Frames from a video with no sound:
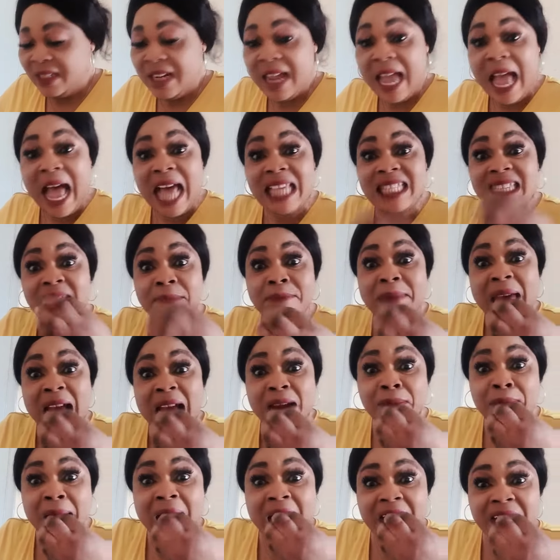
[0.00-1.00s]
as he make
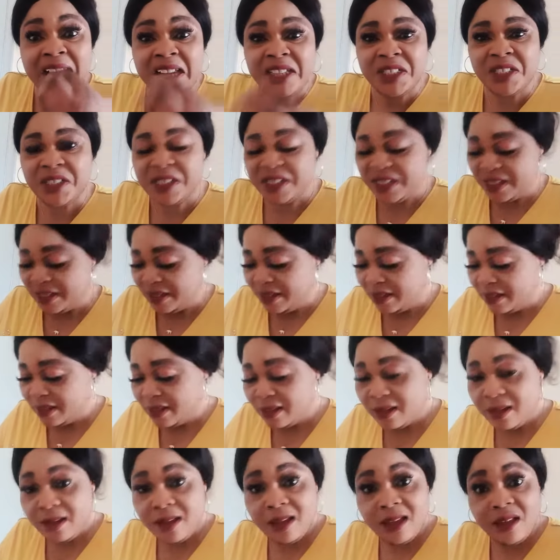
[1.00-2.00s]
my rich,
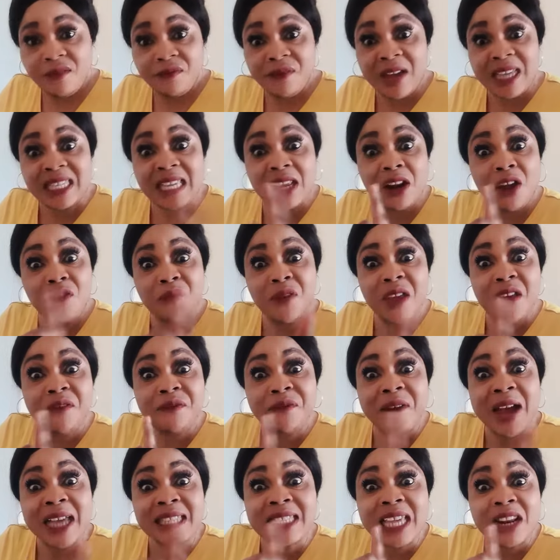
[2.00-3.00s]
fast
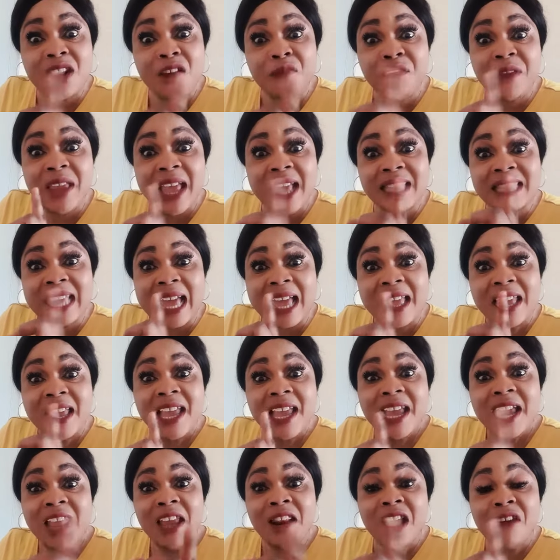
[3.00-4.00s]
enough,
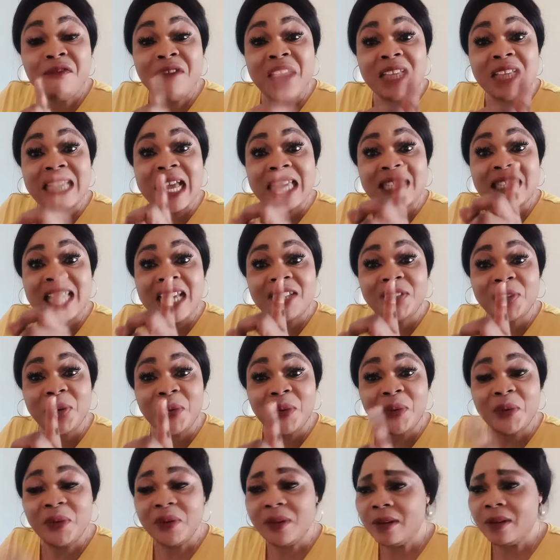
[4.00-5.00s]
station.
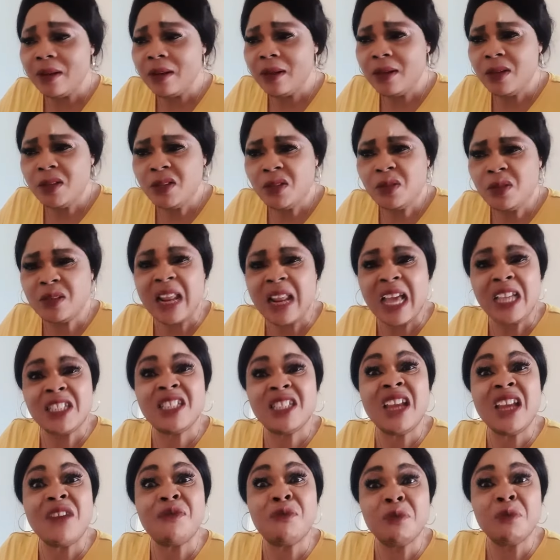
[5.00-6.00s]
So I'm shameful